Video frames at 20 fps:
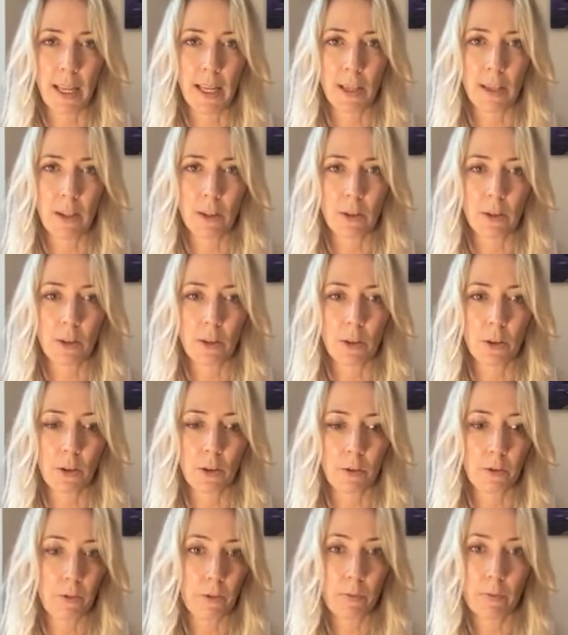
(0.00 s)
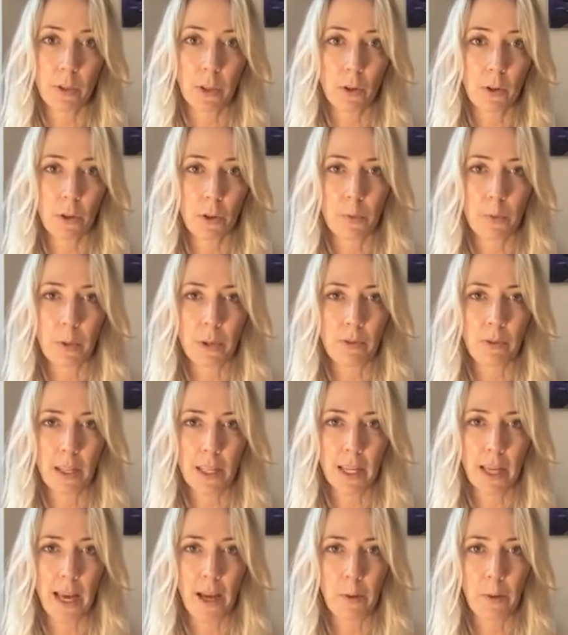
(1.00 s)
and you could be
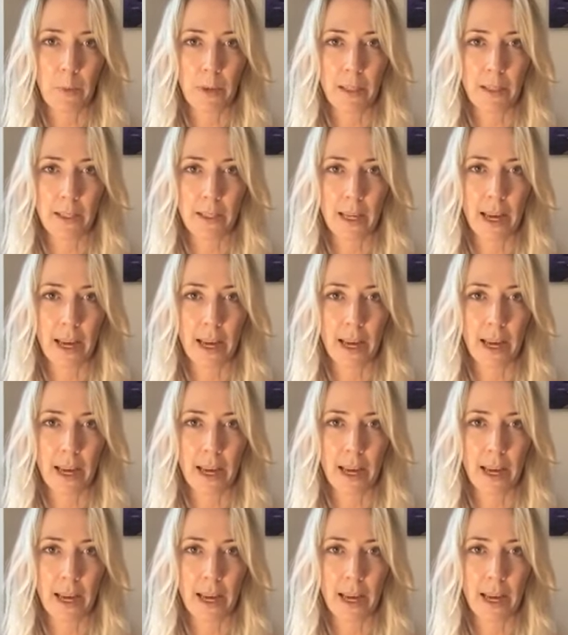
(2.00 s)
feeling helpless.